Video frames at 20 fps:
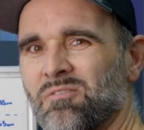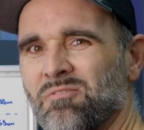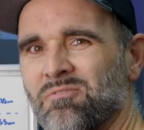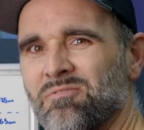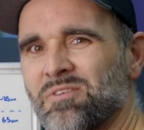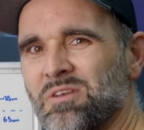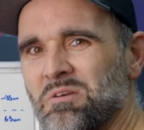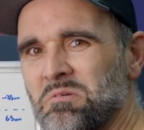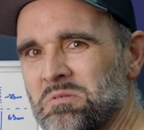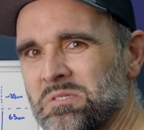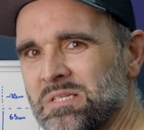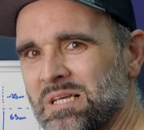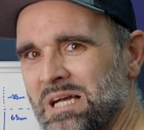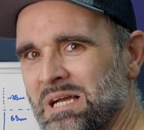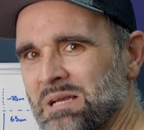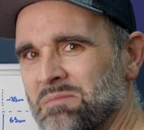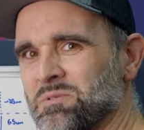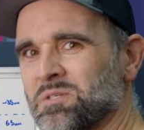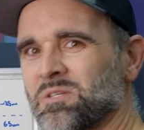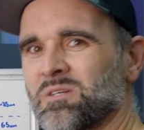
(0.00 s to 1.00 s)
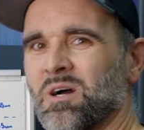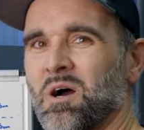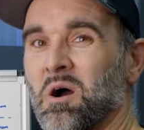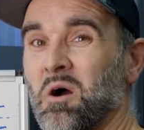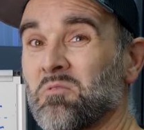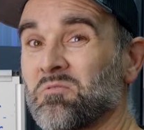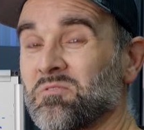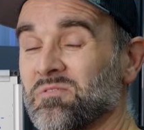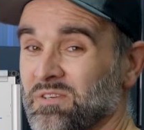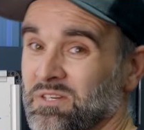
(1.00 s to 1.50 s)
a few times
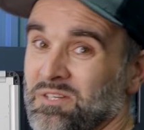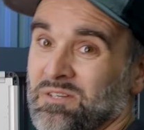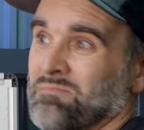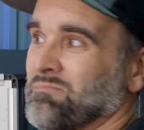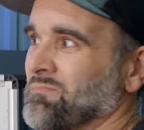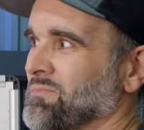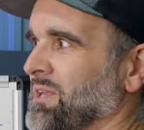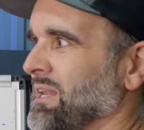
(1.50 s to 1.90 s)
over